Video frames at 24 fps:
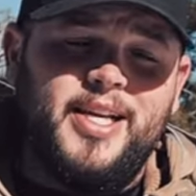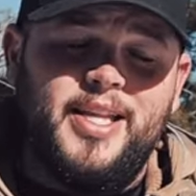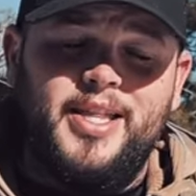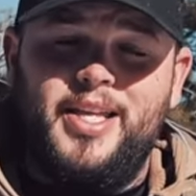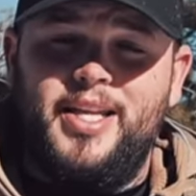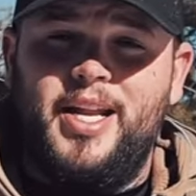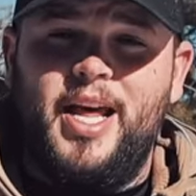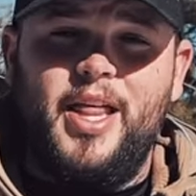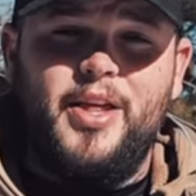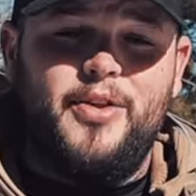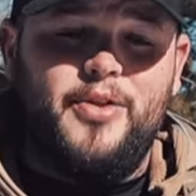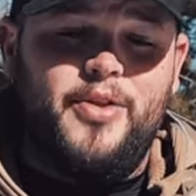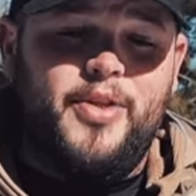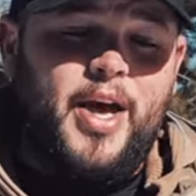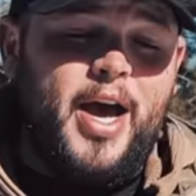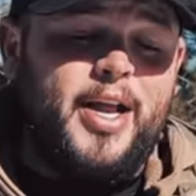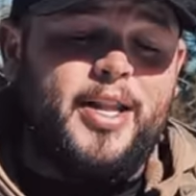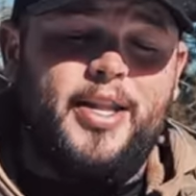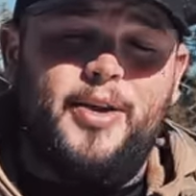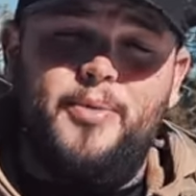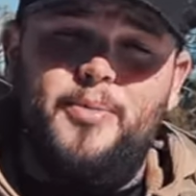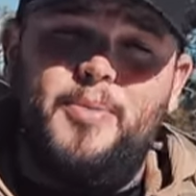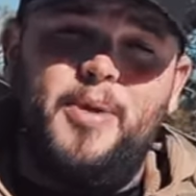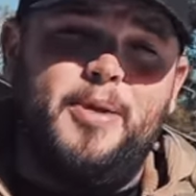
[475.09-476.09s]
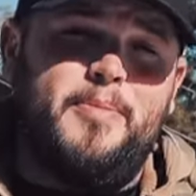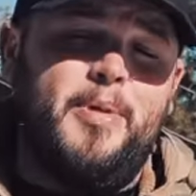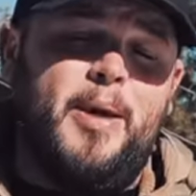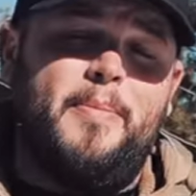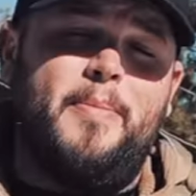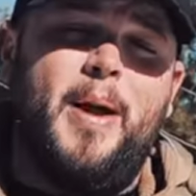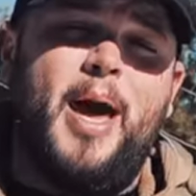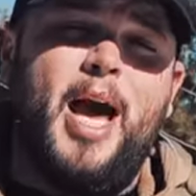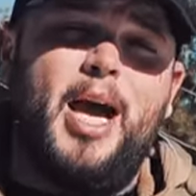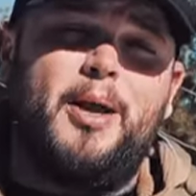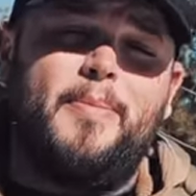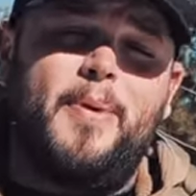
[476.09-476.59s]
and then other than that, they would be in my
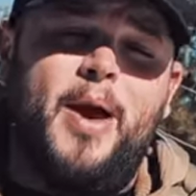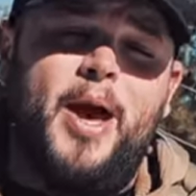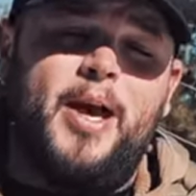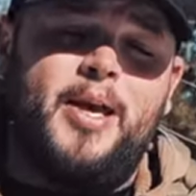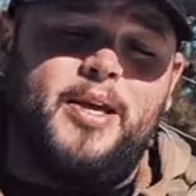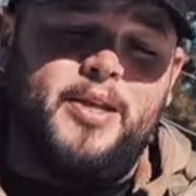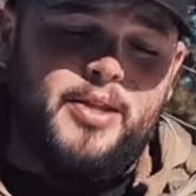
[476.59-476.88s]
backpack.